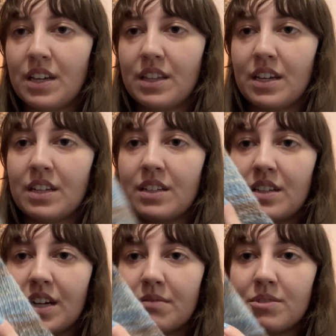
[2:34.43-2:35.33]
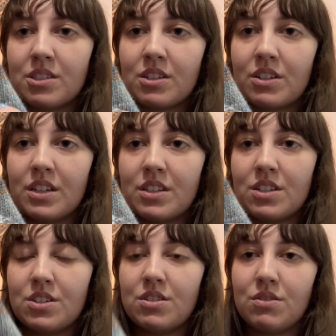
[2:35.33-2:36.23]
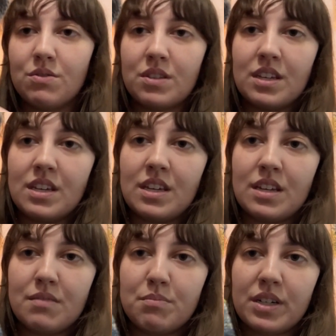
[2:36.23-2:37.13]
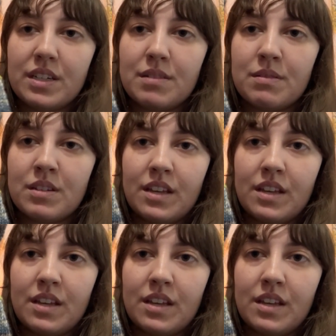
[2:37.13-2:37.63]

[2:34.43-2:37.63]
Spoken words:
and then I'm starting to do the button,